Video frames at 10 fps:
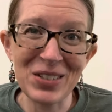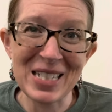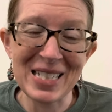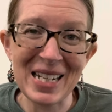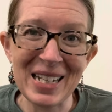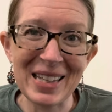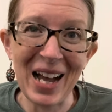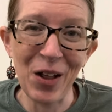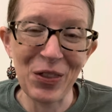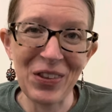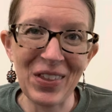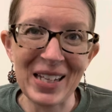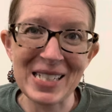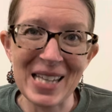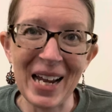to see the healthy
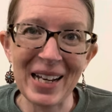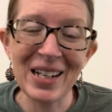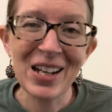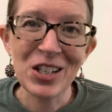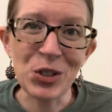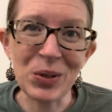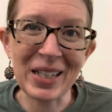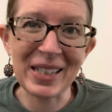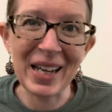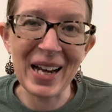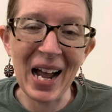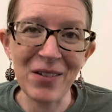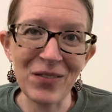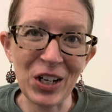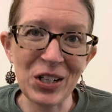things that you can get
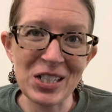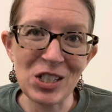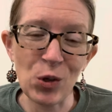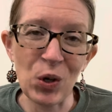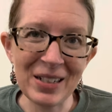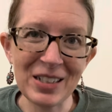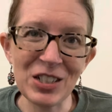at various stores,